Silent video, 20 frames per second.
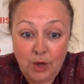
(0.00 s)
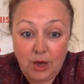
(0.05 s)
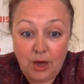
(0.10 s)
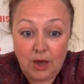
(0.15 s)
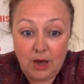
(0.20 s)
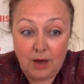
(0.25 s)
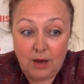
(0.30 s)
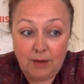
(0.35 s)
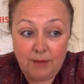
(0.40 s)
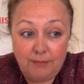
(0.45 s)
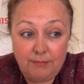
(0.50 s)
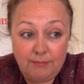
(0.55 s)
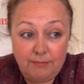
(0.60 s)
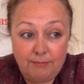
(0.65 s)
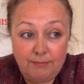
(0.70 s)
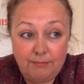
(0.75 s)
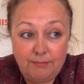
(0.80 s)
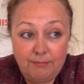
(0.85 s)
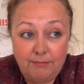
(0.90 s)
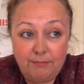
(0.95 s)

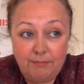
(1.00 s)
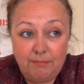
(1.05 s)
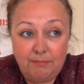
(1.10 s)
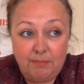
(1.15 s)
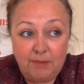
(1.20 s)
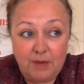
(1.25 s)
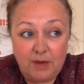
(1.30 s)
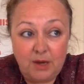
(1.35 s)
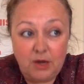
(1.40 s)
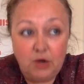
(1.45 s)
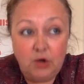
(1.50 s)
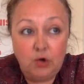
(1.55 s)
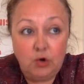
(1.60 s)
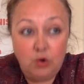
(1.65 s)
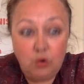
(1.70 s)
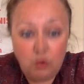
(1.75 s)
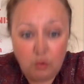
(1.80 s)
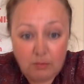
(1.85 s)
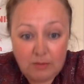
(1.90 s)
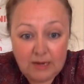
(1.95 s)
But
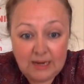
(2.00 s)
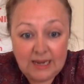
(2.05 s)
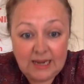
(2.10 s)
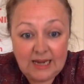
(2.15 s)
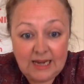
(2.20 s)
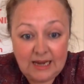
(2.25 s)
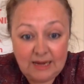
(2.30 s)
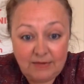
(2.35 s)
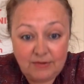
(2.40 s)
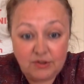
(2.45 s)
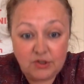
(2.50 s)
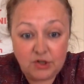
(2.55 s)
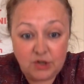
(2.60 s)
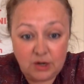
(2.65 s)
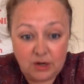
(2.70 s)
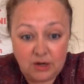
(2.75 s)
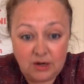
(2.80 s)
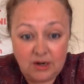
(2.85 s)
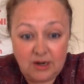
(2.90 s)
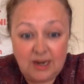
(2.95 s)
normally liver
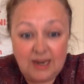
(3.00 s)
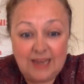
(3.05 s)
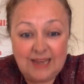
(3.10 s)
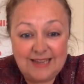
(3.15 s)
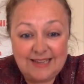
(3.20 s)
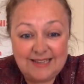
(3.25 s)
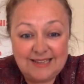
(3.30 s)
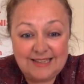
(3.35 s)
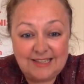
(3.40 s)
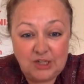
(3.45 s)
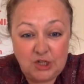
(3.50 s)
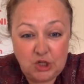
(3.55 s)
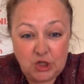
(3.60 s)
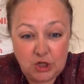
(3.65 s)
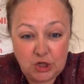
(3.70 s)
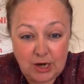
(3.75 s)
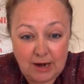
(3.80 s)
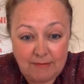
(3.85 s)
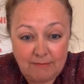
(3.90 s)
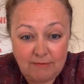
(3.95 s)
shunt is
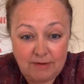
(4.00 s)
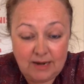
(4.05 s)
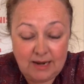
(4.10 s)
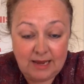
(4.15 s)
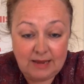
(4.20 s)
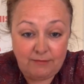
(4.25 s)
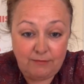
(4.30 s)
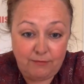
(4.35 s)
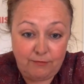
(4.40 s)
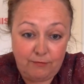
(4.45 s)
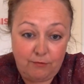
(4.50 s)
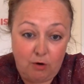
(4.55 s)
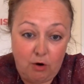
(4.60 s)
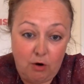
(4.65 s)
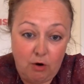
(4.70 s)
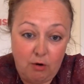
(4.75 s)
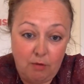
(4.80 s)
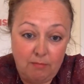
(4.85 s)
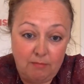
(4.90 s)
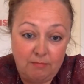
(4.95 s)
generally
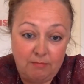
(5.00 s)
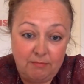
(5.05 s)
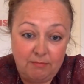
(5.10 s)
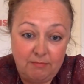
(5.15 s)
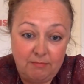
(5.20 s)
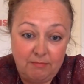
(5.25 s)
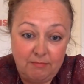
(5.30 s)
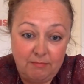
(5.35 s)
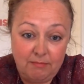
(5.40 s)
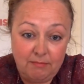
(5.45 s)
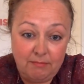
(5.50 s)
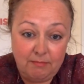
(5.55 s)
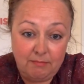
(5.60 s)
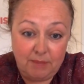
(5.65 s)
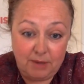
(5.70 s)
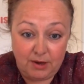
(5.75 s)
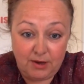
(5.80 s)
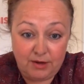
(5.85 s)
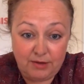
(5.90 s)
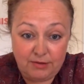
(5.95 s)
from
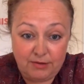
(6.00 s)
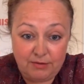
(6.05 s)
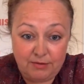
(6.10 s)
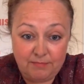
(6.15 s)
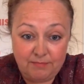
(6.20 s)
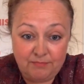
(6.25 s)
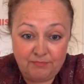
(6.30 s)
birth.